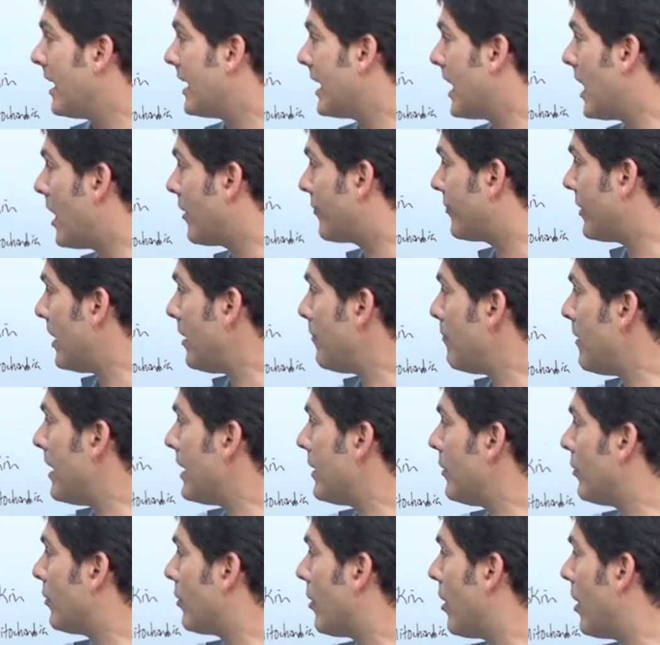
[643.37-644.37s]
Now, if that
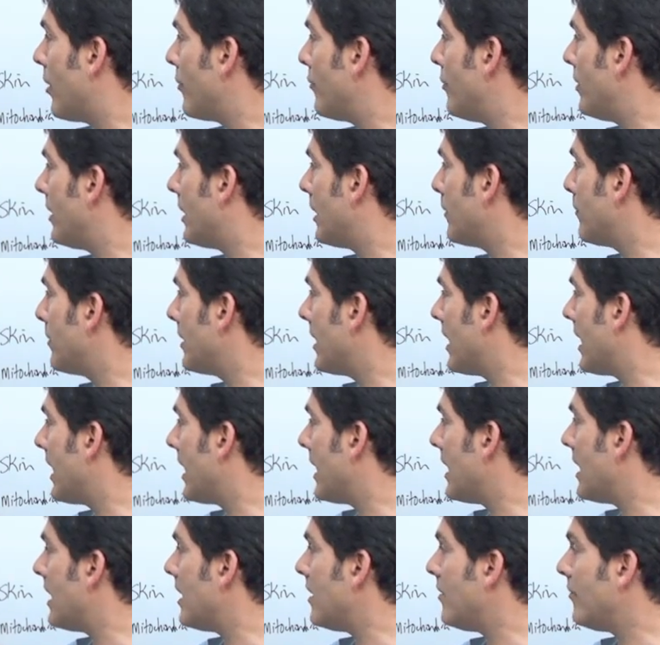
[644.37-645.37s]
mitochondria can
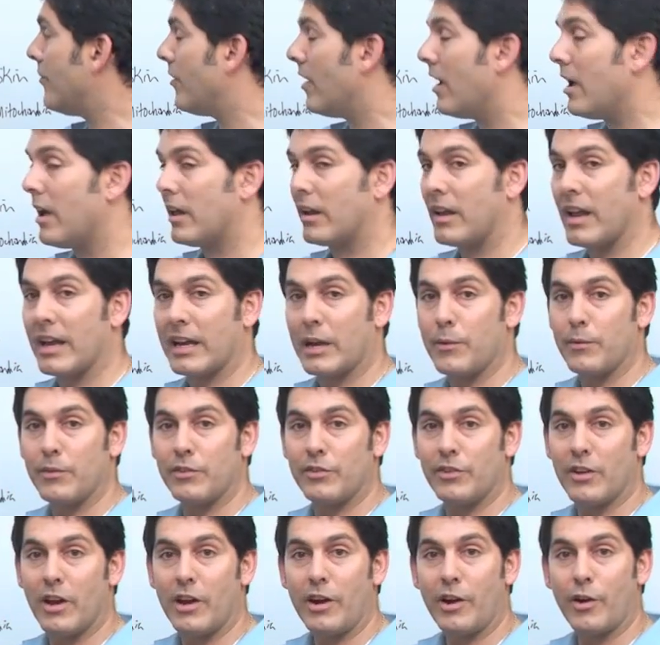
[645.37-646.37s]
behave like it
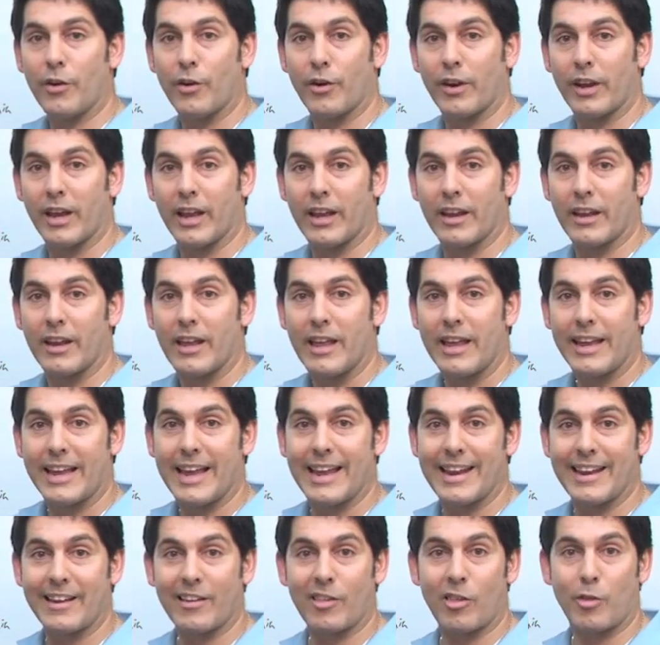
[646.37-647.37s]
was younger again,
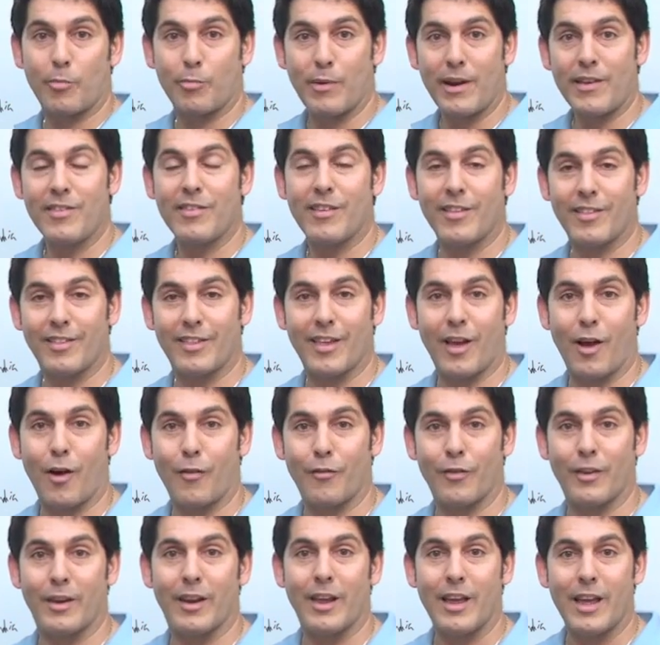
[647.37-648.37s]
can express
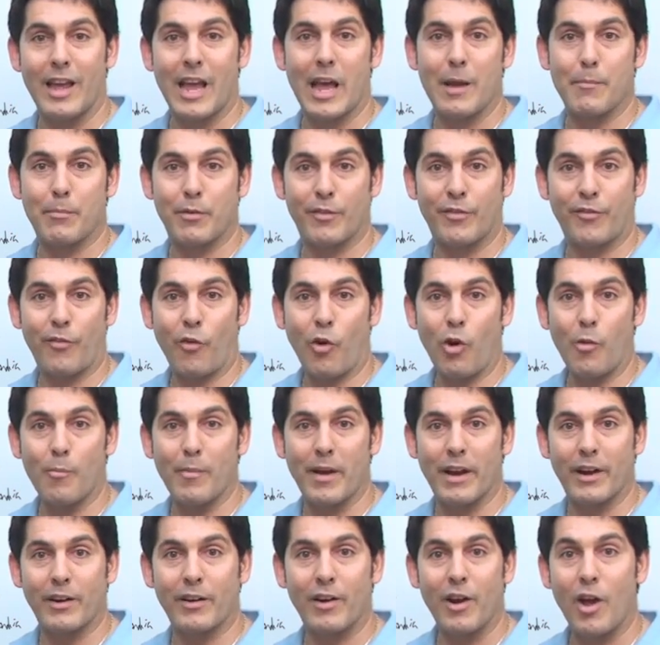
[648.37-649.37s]
itself and perform
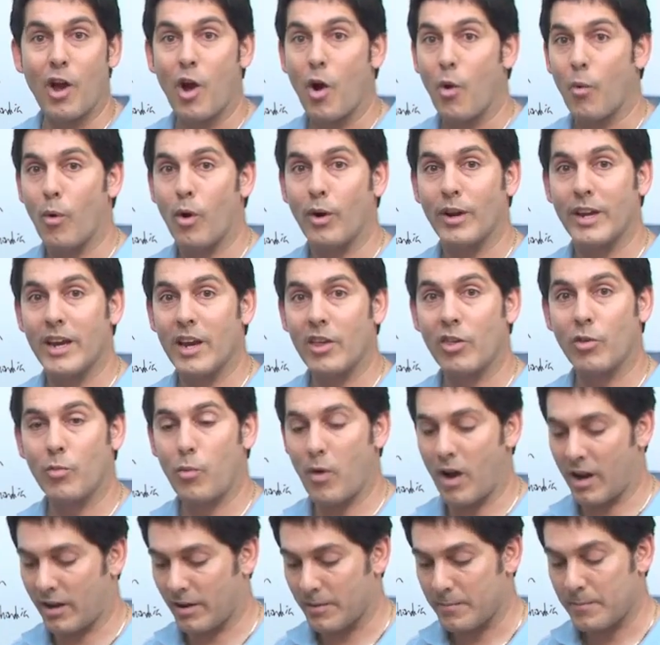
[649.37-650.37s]
better, well, guess
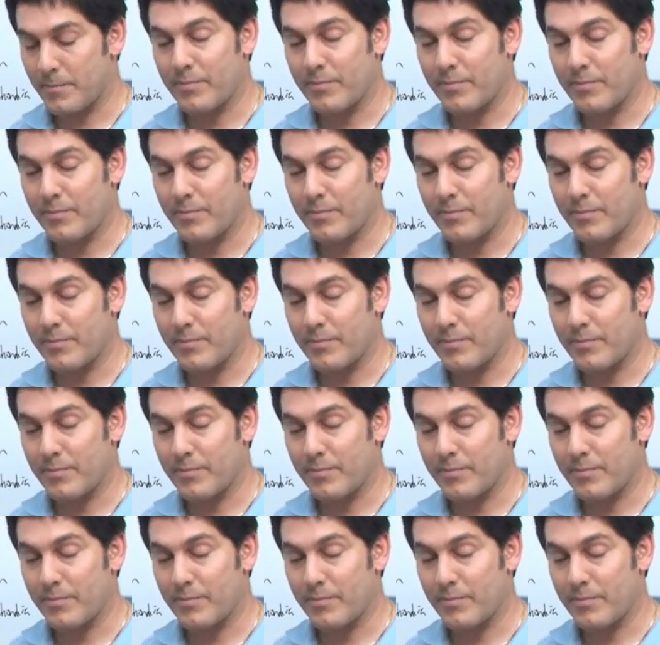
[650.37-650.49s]
what?